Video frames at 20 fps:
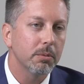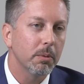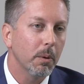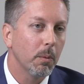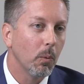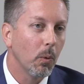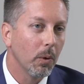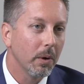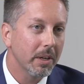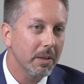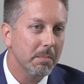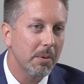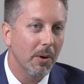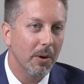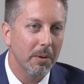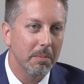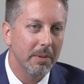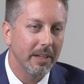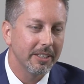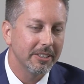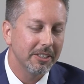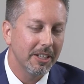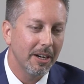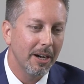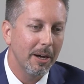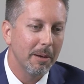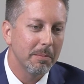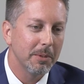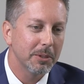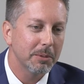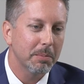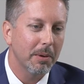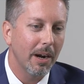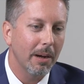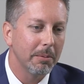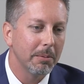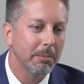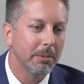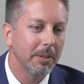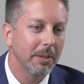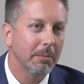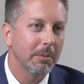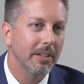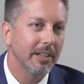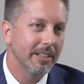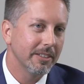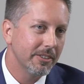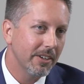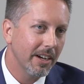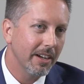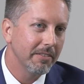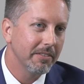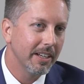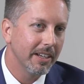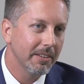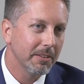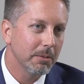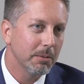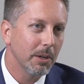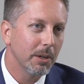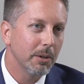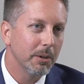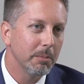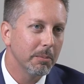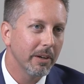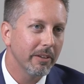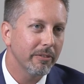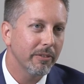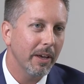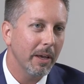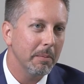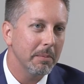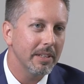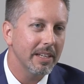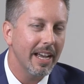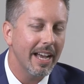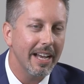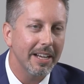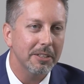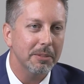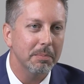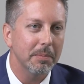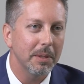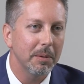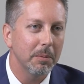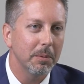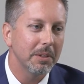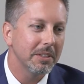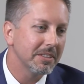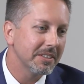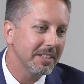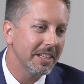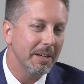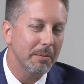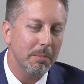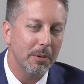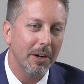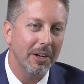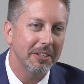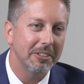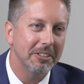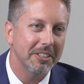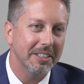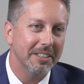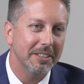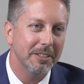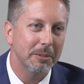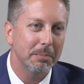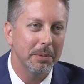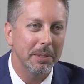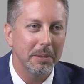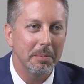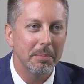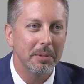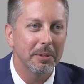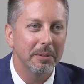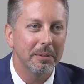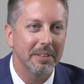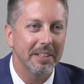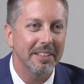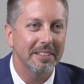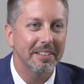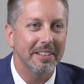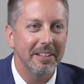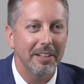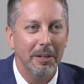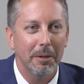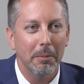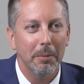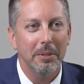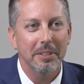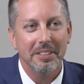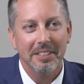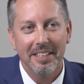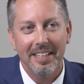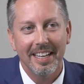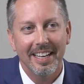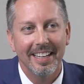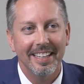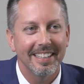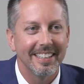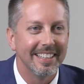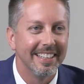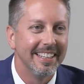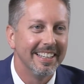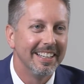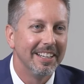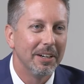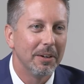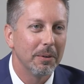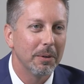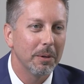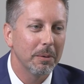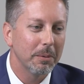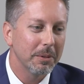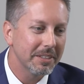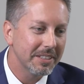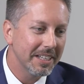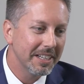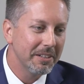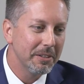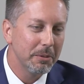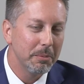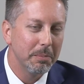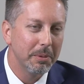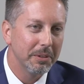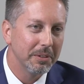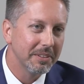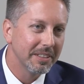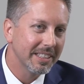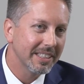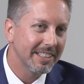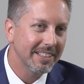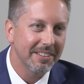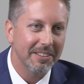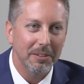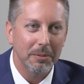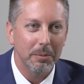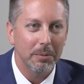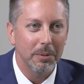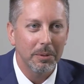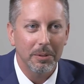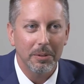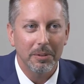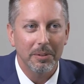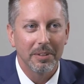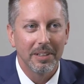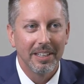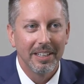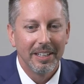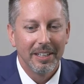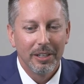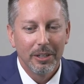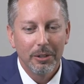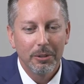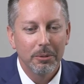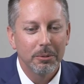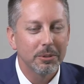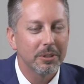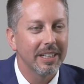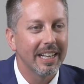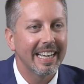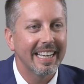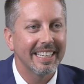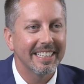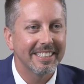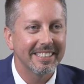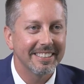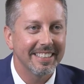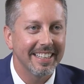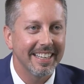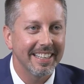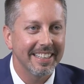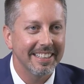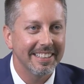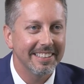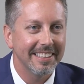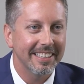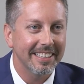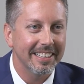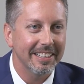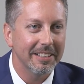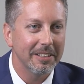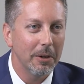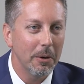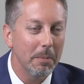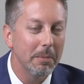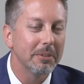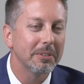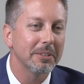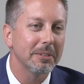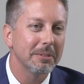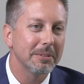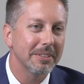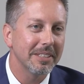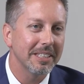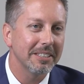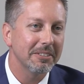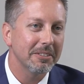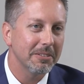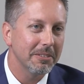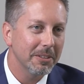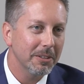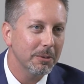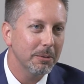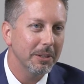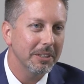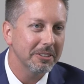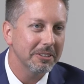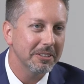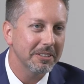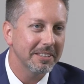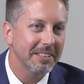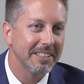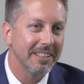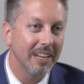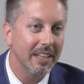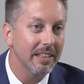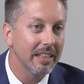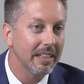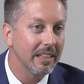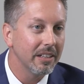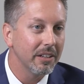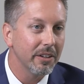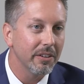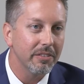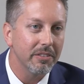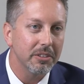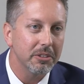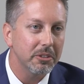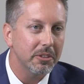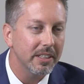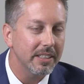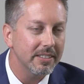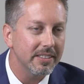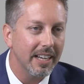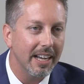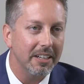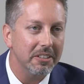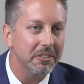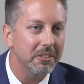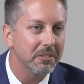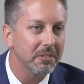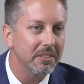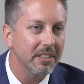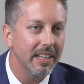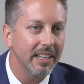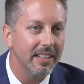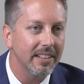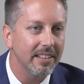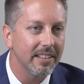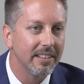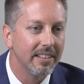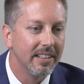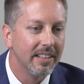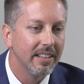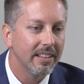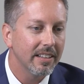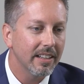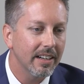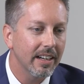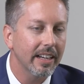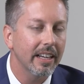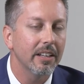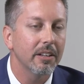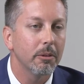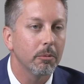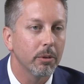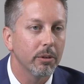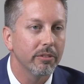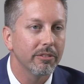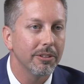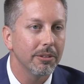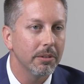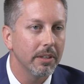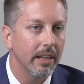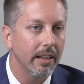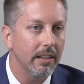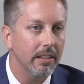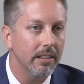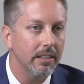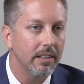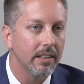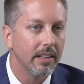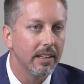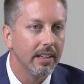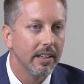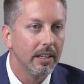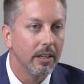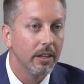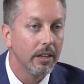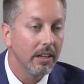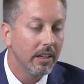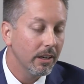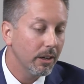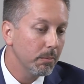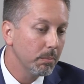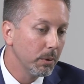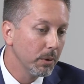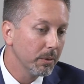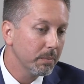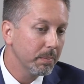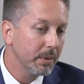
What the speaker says: rewarding part of my job is probably when I drive down the road and my family asks me, what is that project that's being built right there? Or what's that? Or what's that new building? Or whose land is that? And I can almost always answer their question. I love the transactional data that I get to review daily. both